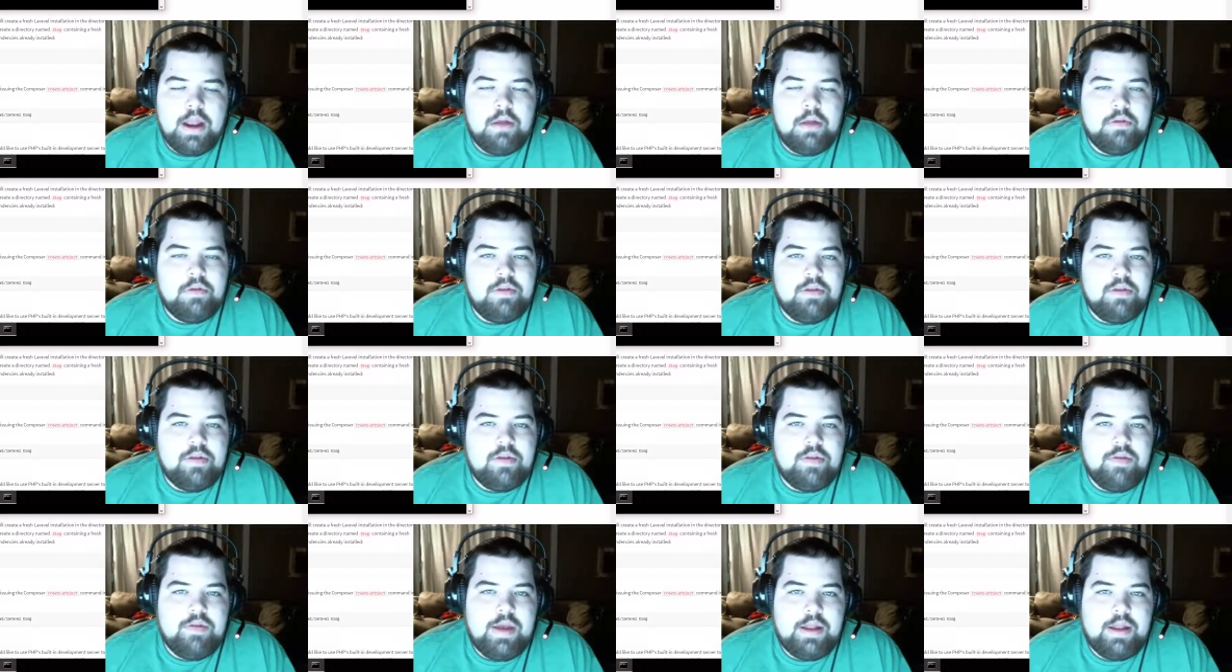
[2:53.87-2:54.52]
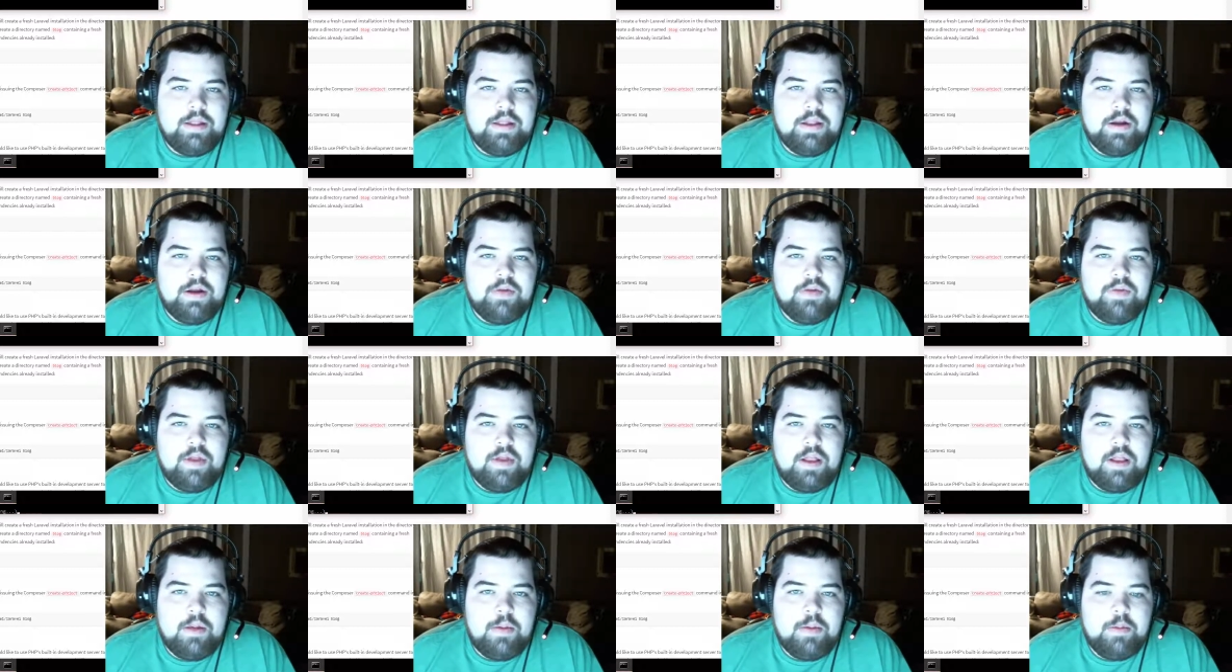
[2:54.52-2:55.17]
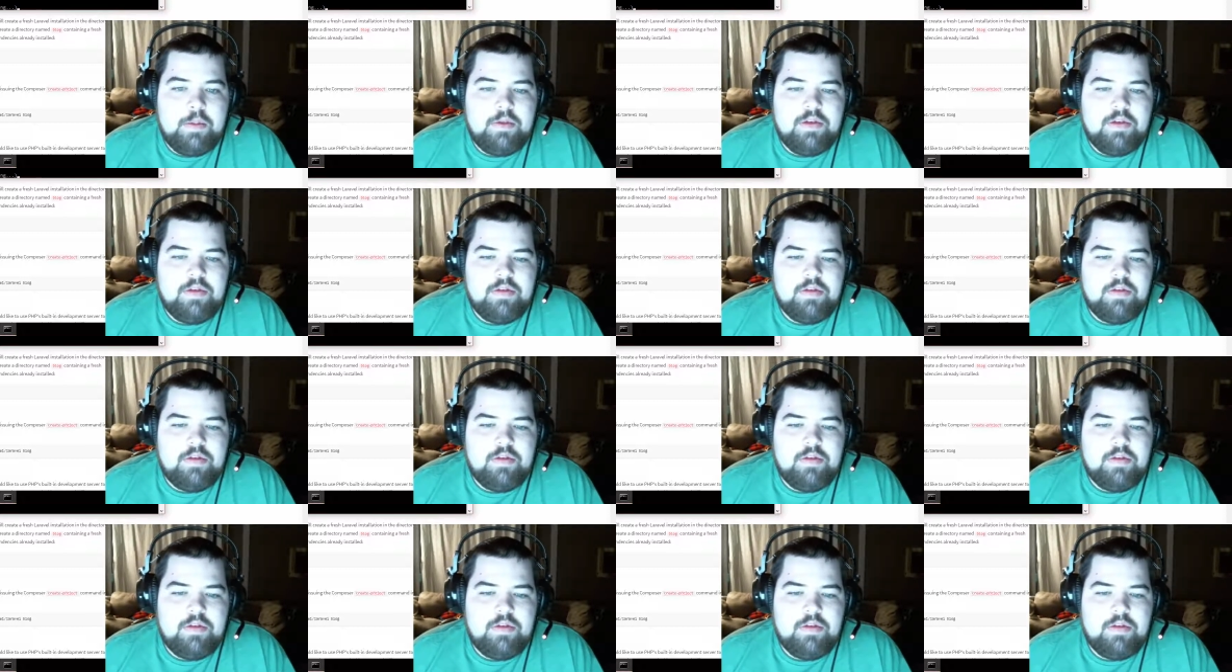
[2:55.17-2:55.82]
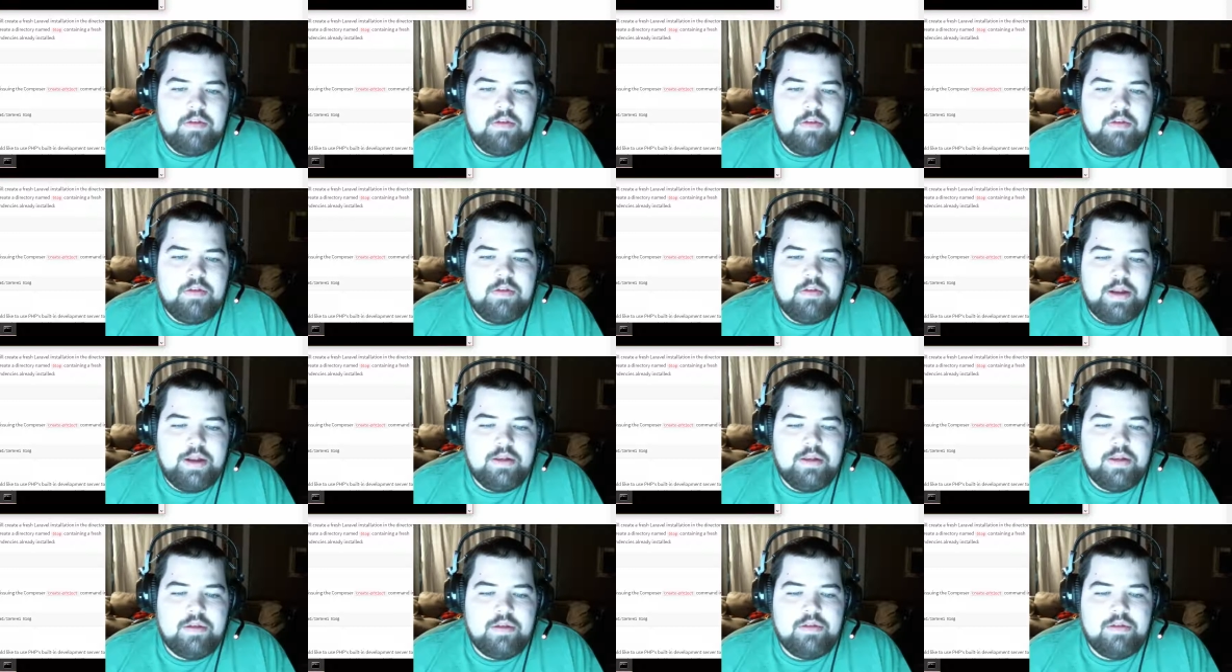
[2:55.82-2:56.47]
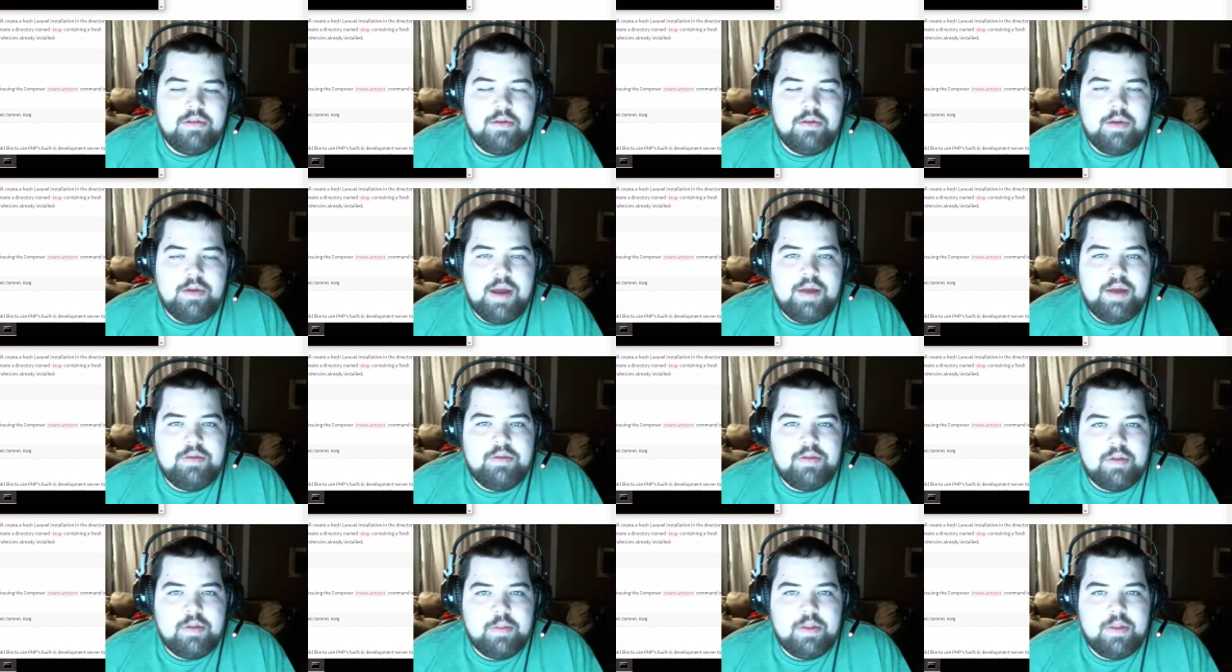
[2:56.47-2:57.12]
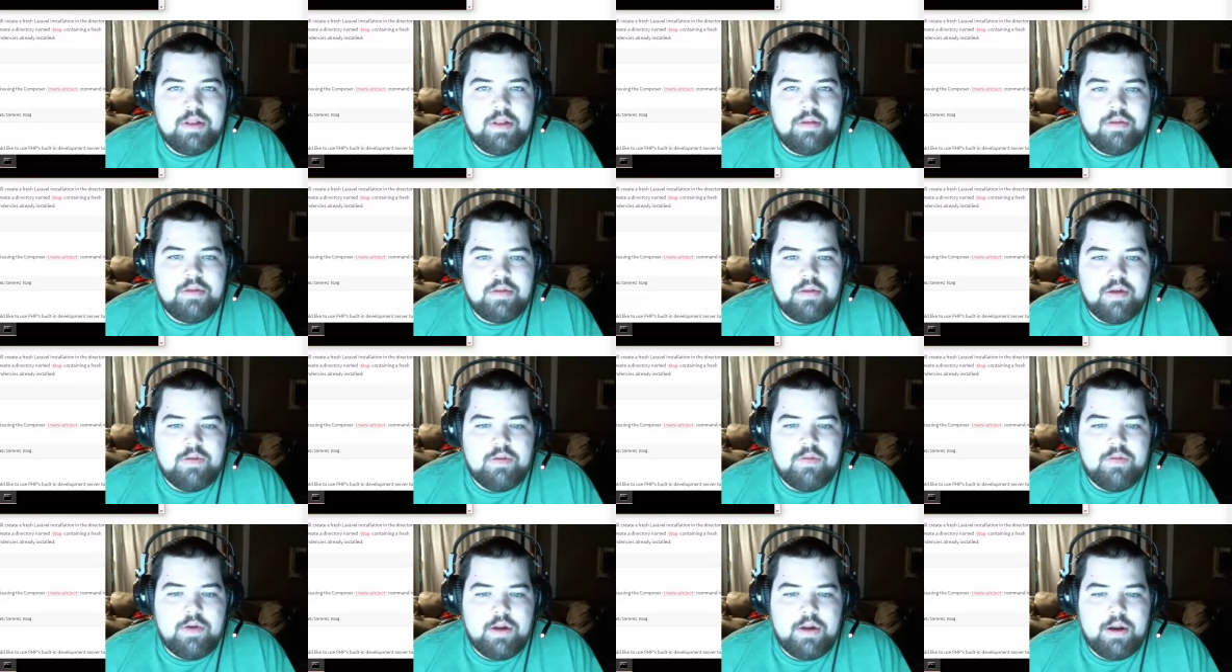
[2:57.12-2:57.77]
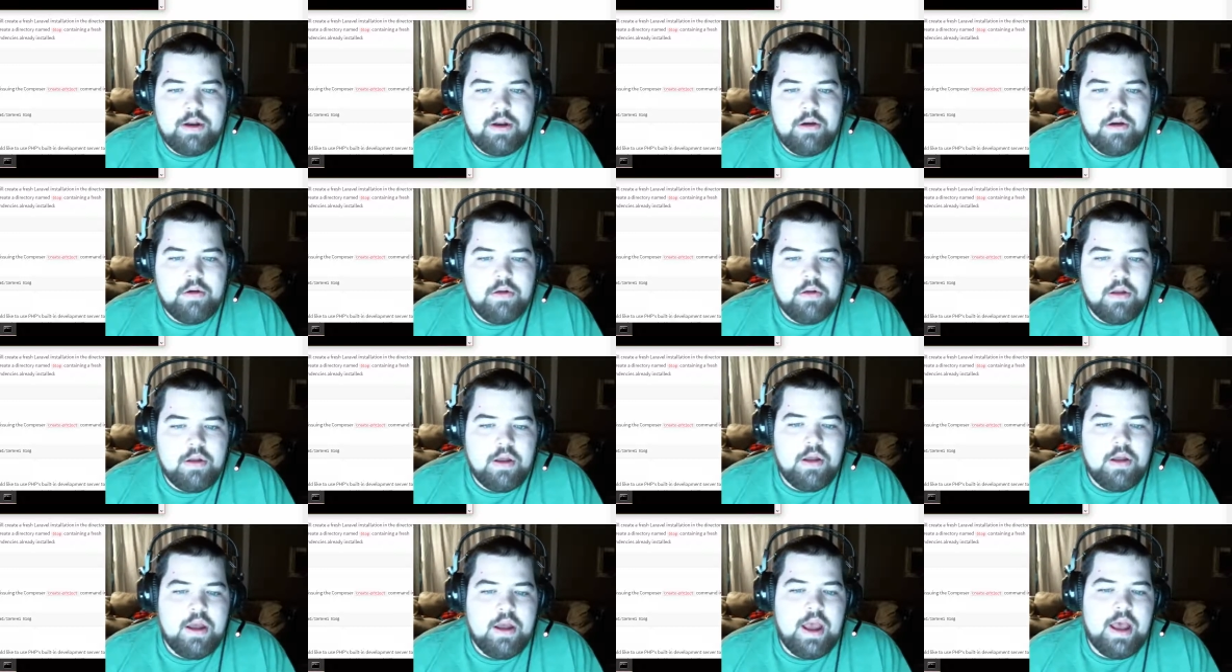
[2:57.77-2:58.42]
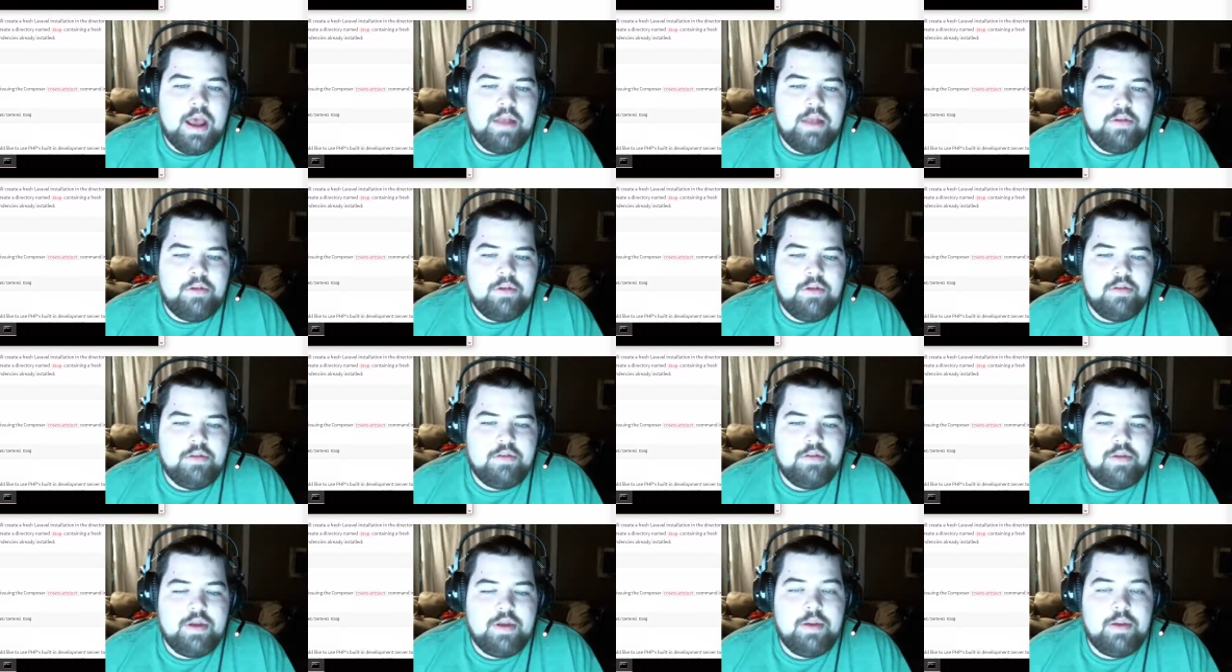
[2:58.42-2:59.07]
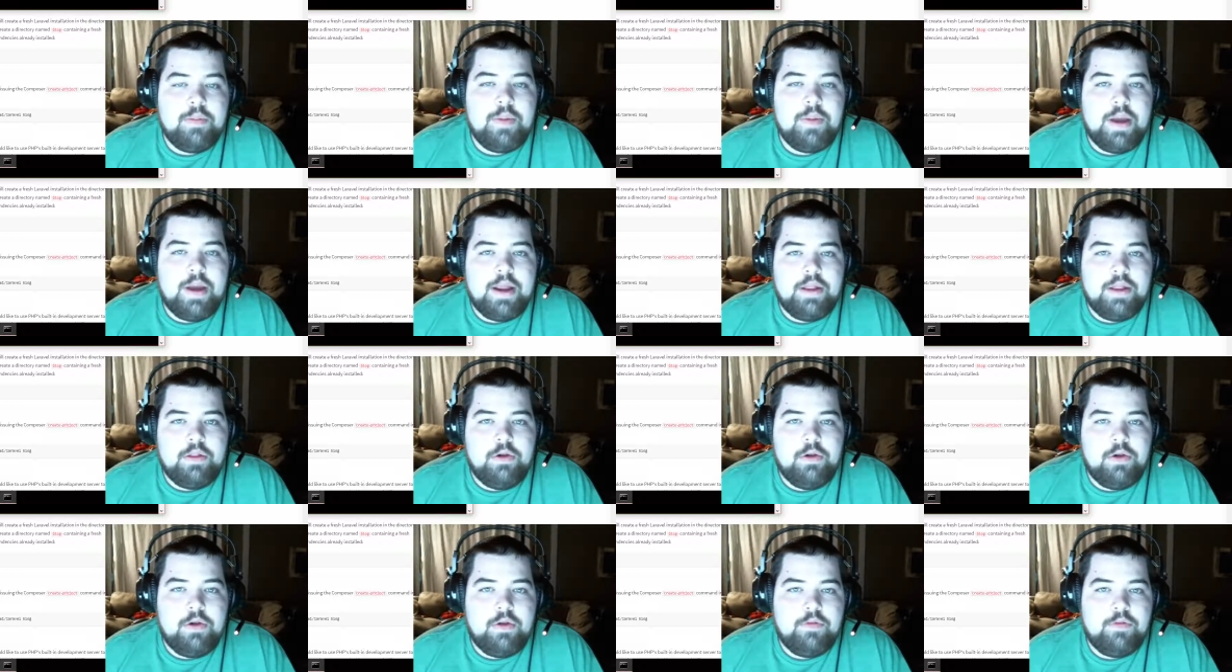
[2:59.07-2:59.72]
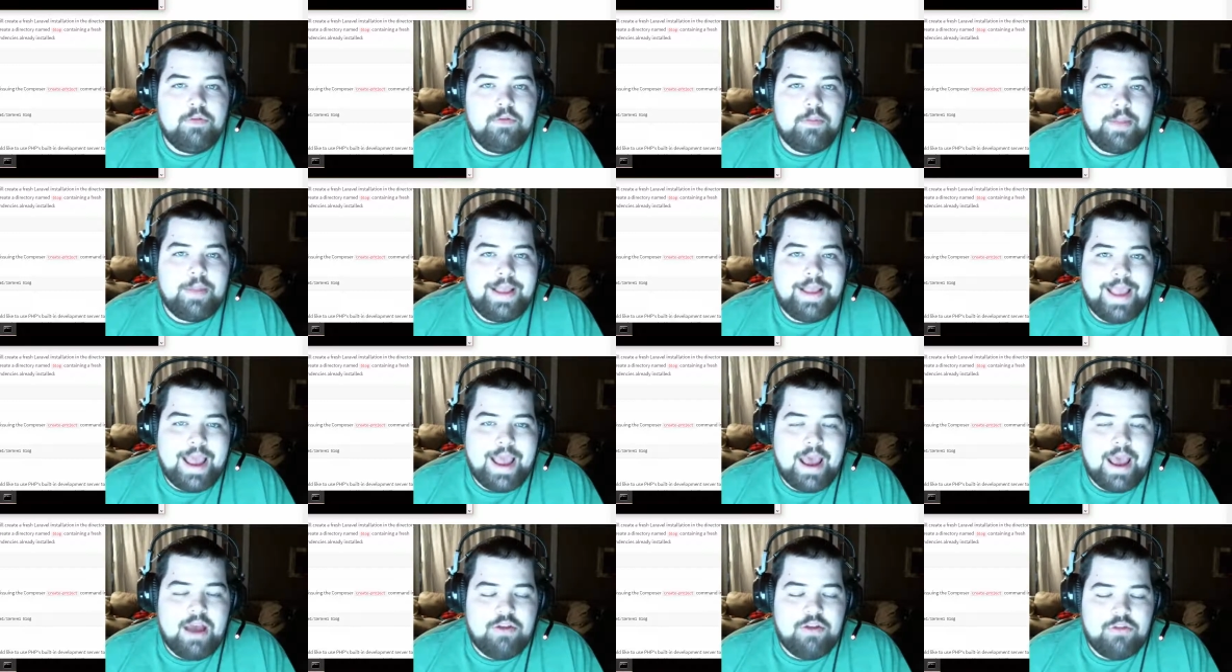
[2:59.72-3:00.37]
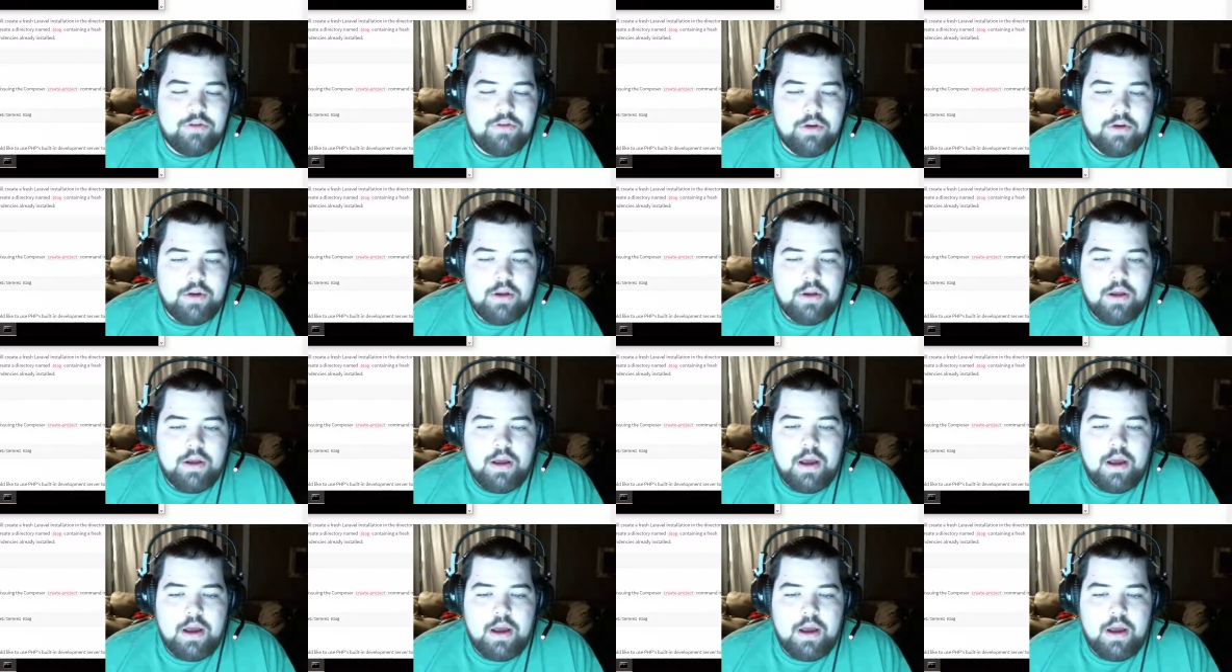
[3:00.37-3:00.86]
Now, since I've had Laravel on my system before, it does still have some of the stuff on here, as you can see by it loading from the cache.